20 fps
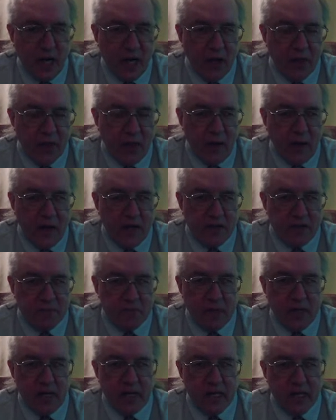there has
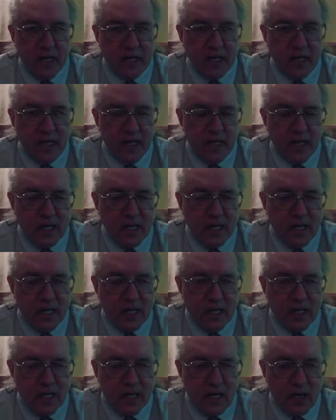been
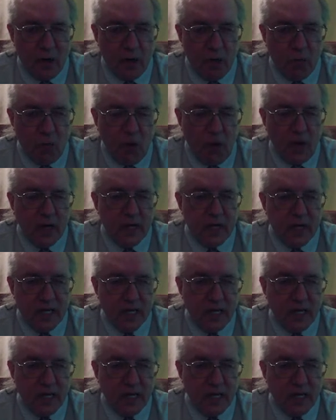one